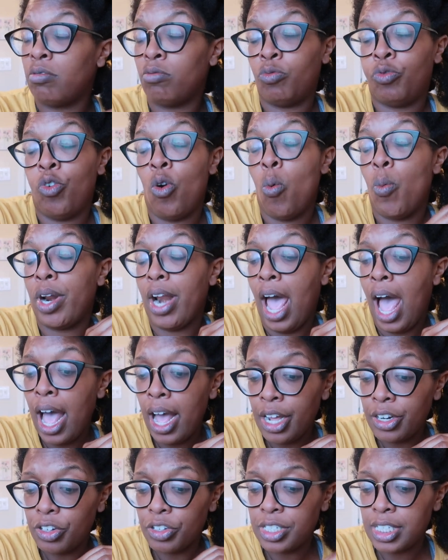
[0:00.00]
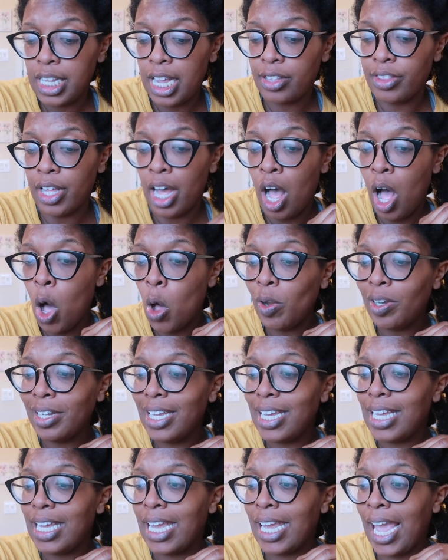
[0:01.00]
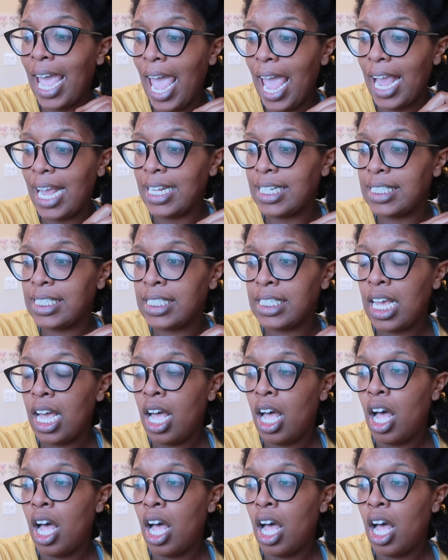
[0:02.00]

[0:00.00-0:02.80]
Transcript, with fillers: from what I understand, the only case